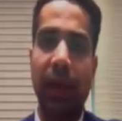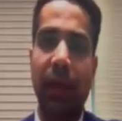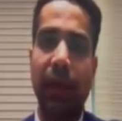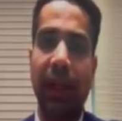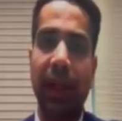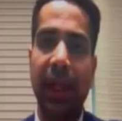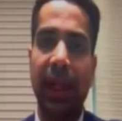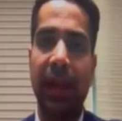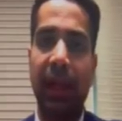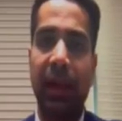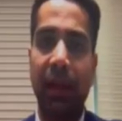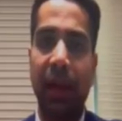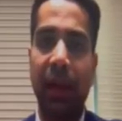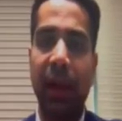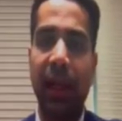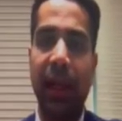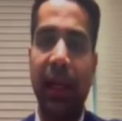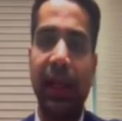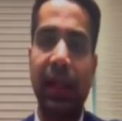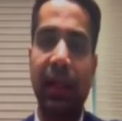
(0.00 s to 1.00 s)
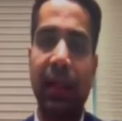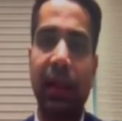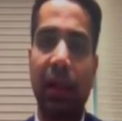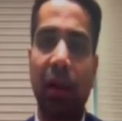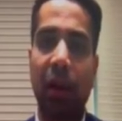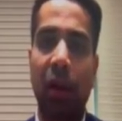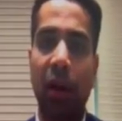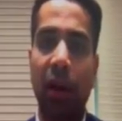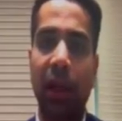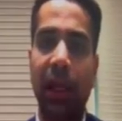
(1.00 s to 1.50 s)
So see, internally as an
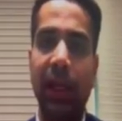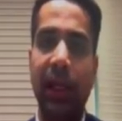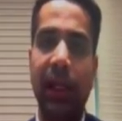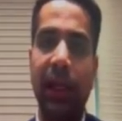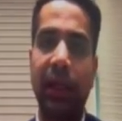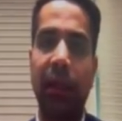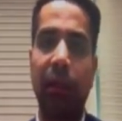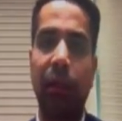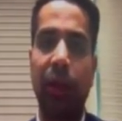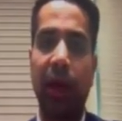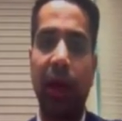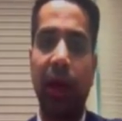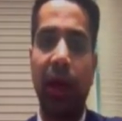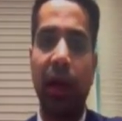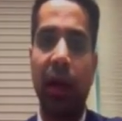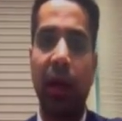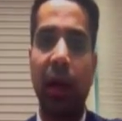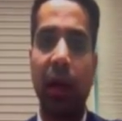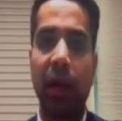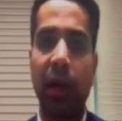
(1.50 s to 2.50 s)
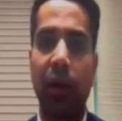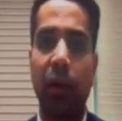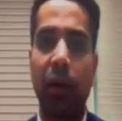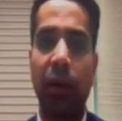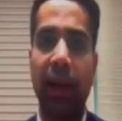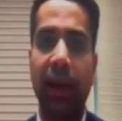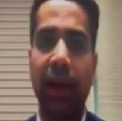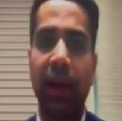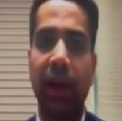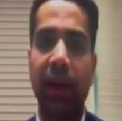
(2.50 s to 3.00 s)
organization,
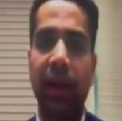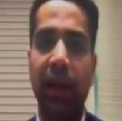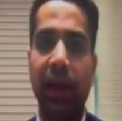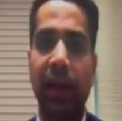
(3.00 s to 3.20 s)
we're very